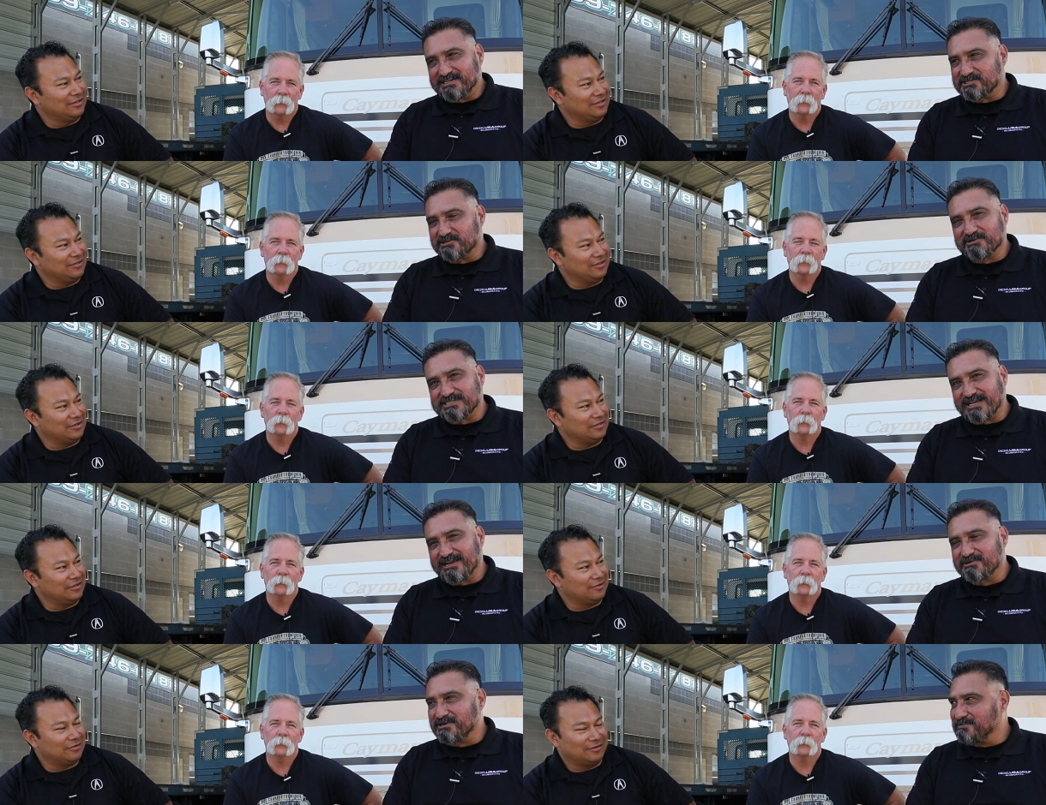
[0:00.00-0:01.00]
Speaker 1: Diesel USA
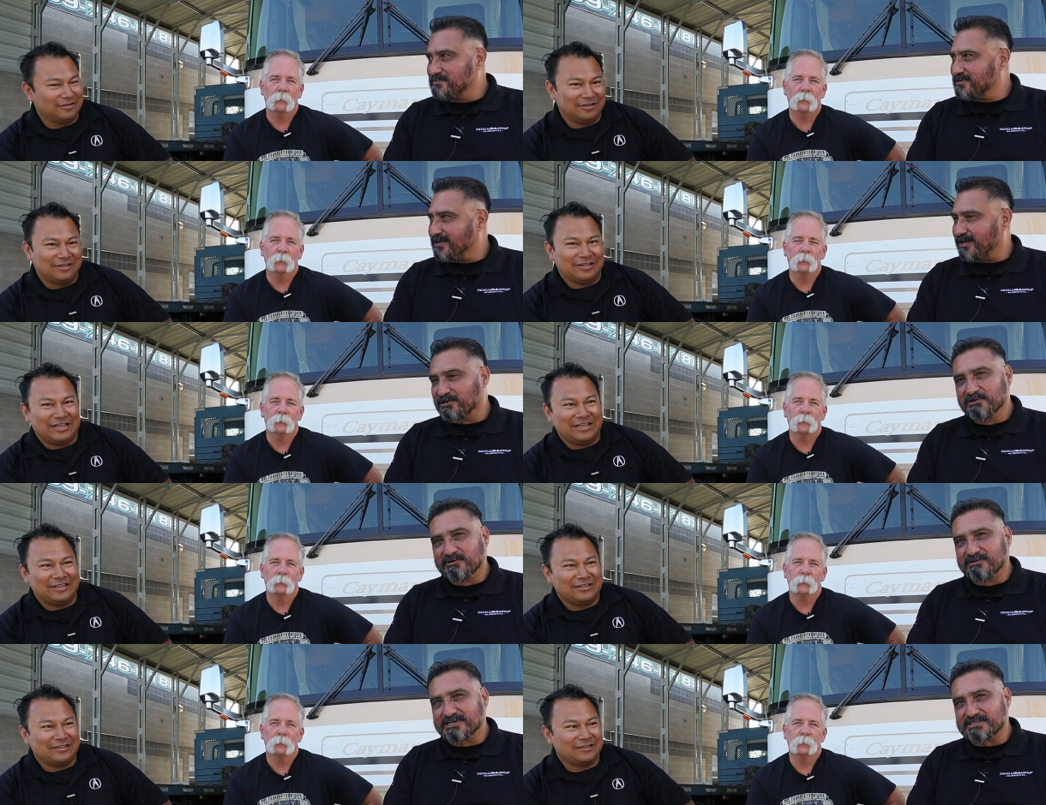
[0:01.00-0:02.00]
Group out of
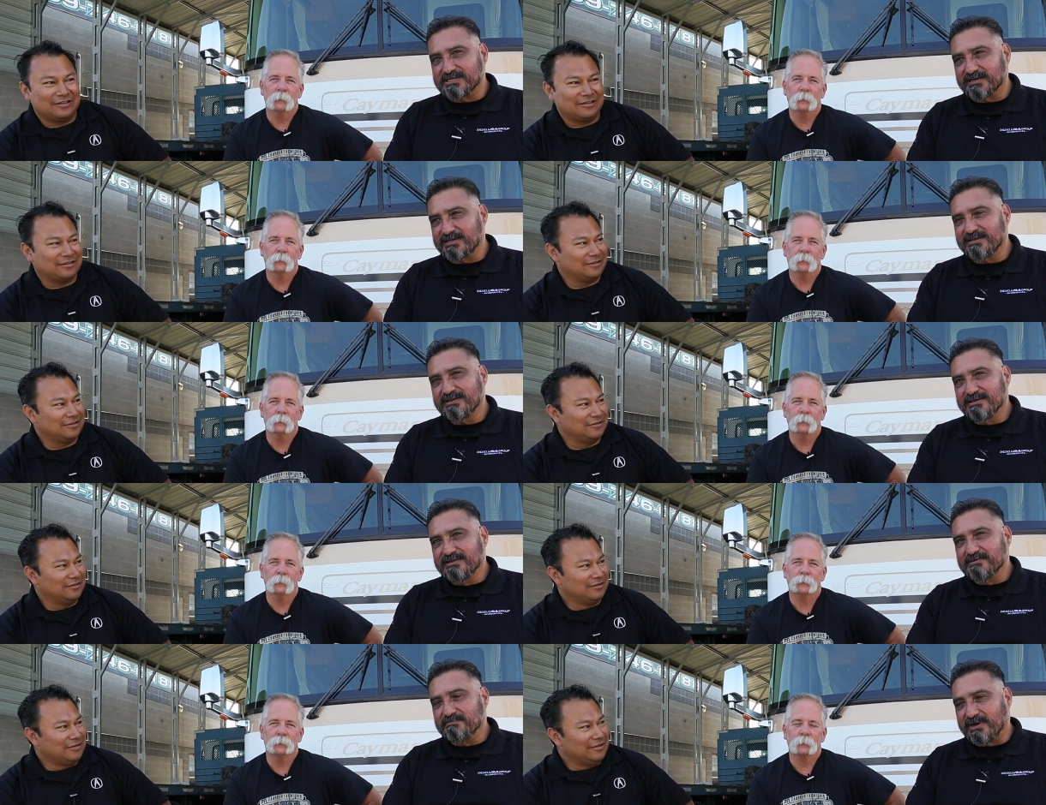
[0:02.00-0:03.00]
Louisville, Kentucky.
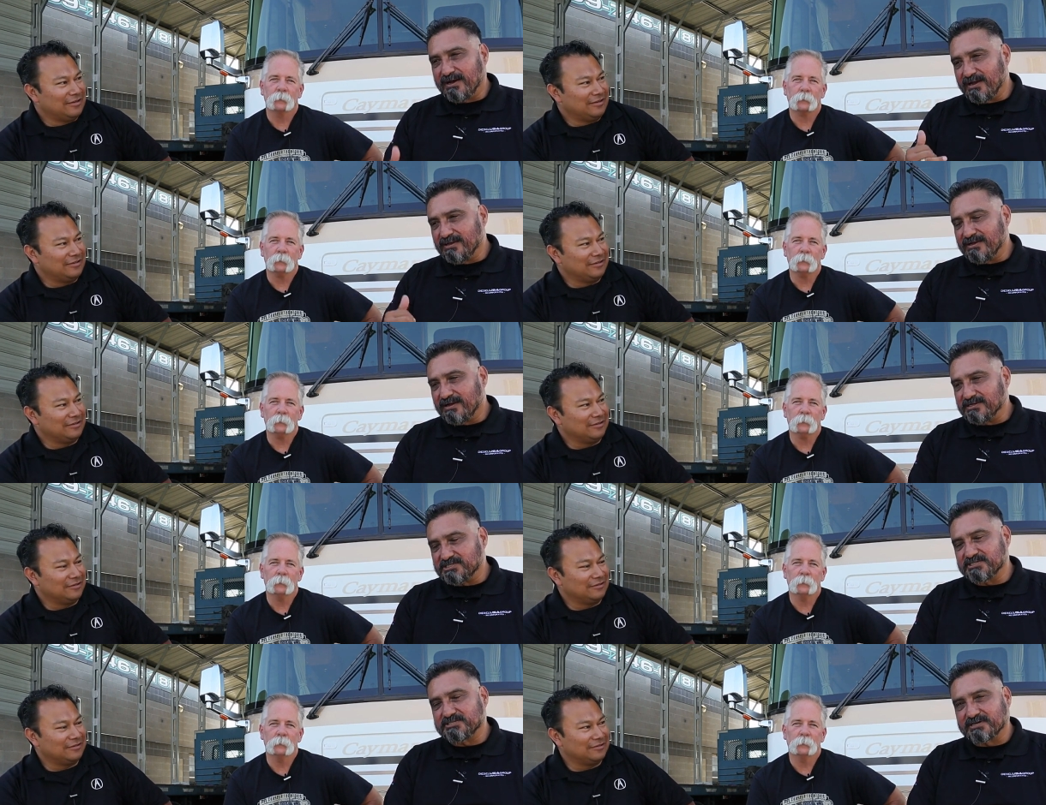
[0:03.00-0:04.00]
My uh,
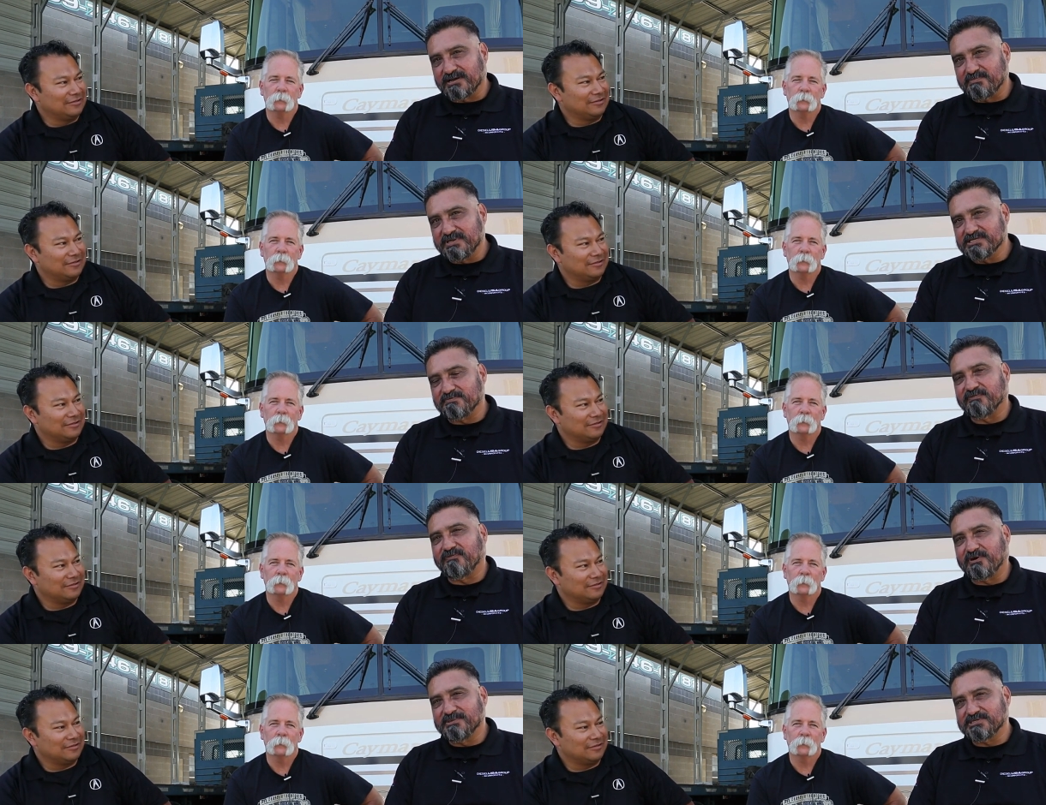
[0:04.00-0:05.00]
sister company is
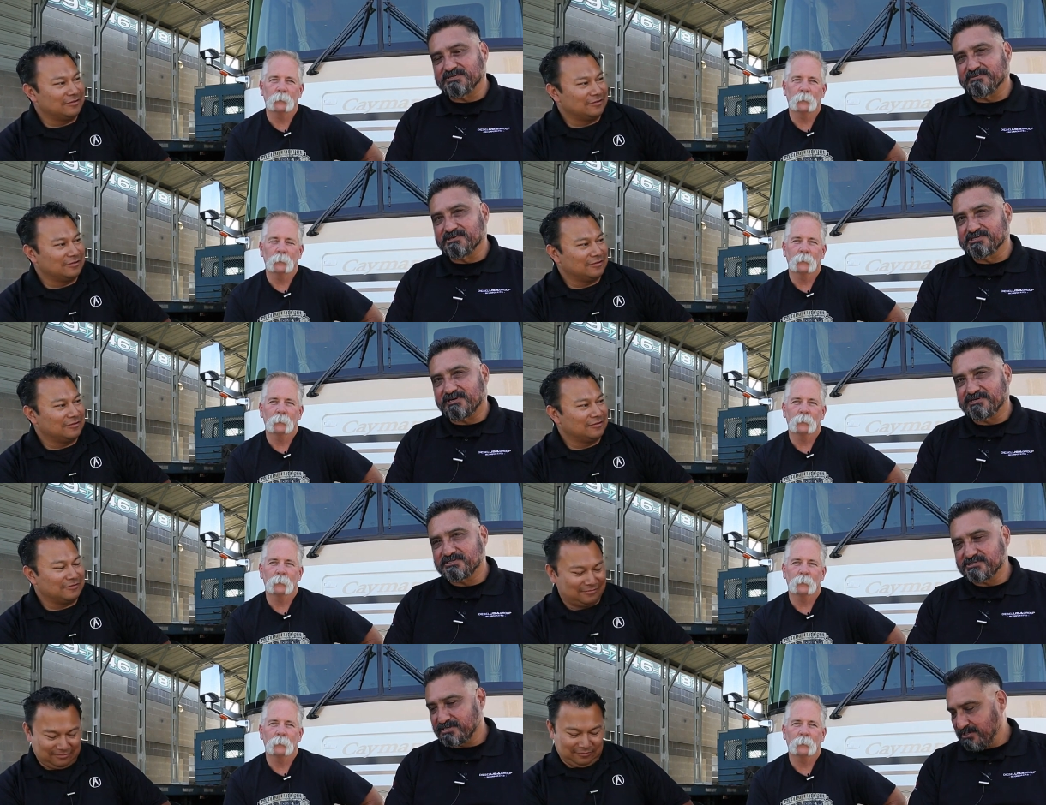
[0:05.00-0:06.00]
Performance
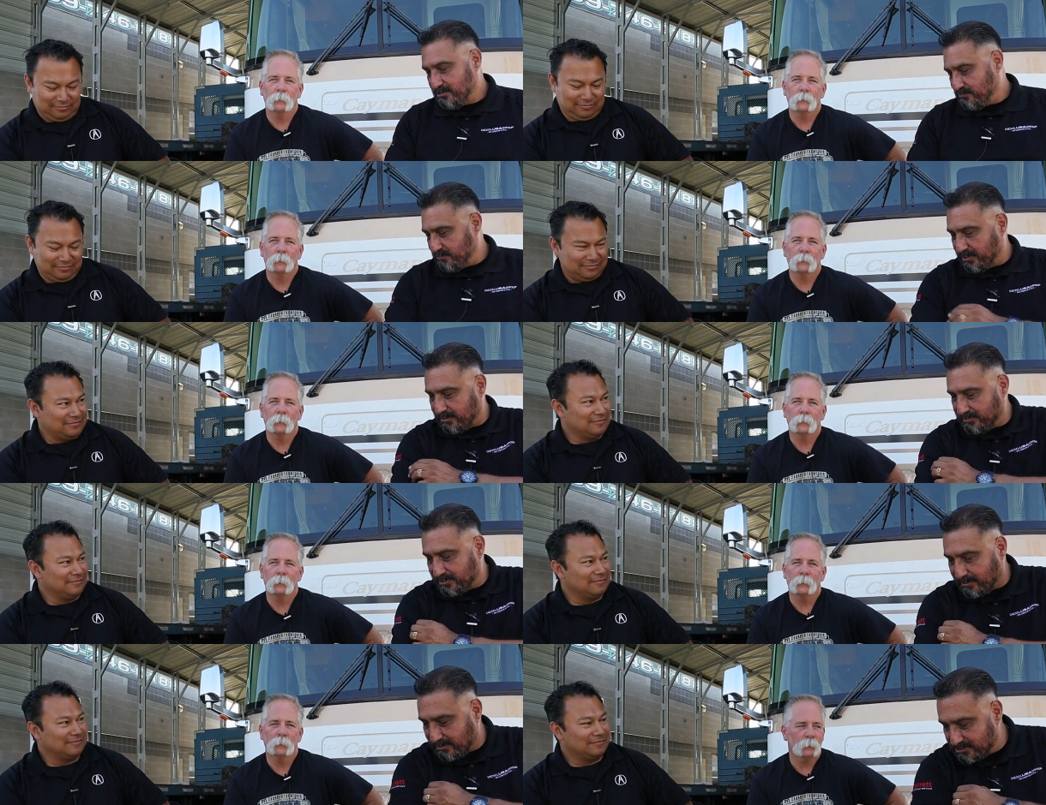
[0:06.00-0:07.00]
Turbochargers. We are the
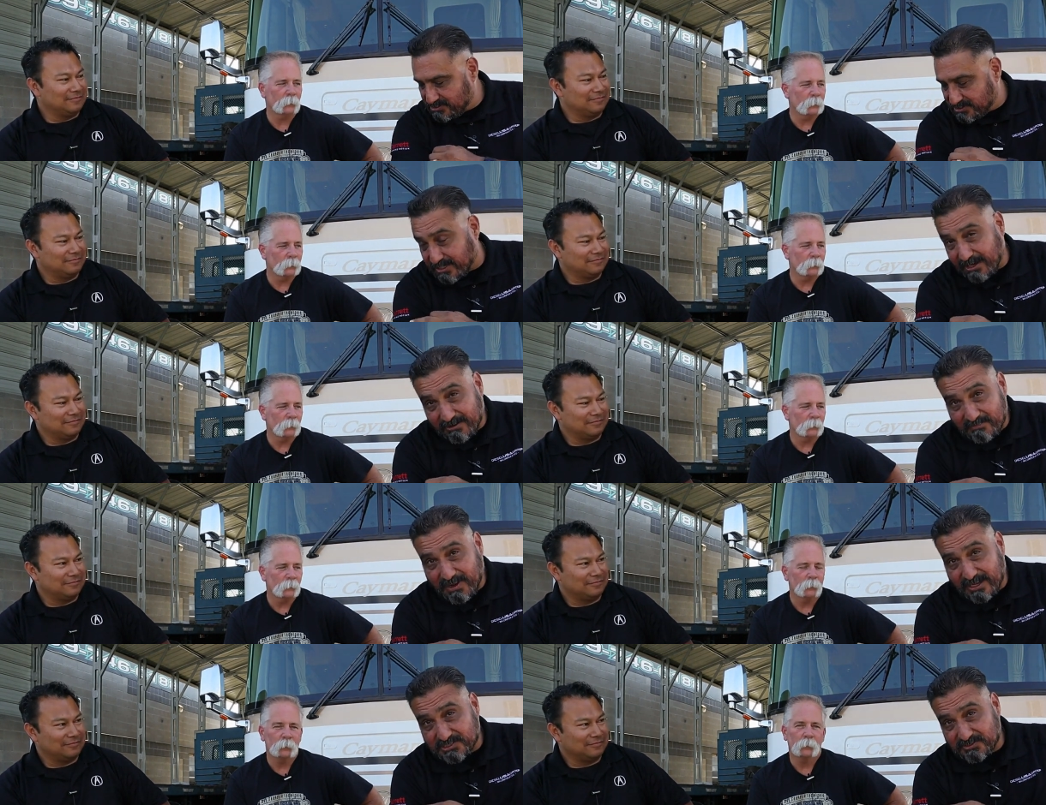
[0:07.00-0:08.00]
largest Garrett
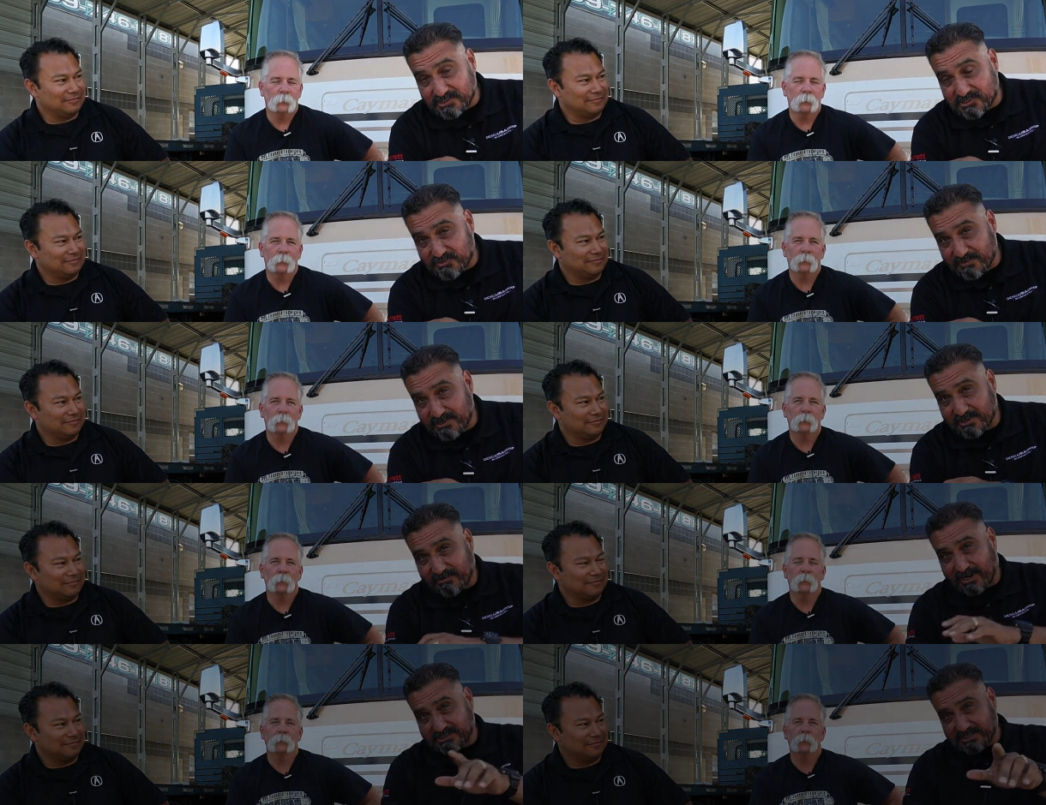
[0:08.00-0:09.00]
Master distributor
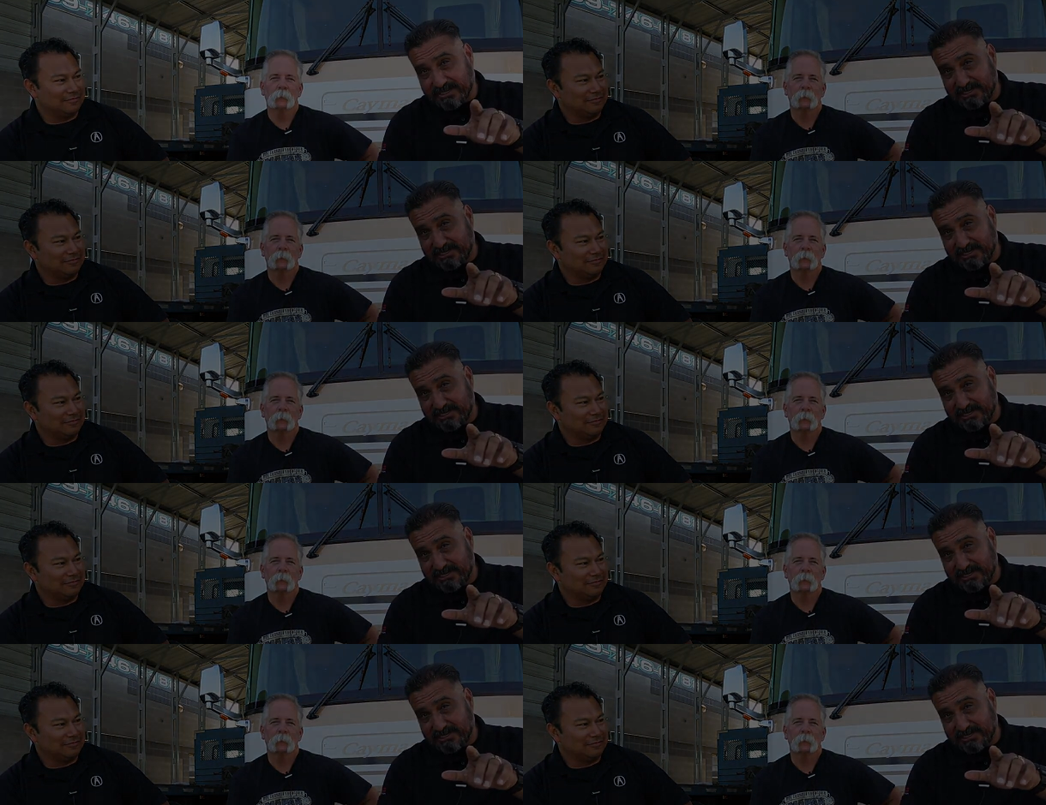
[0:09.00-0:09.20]
across the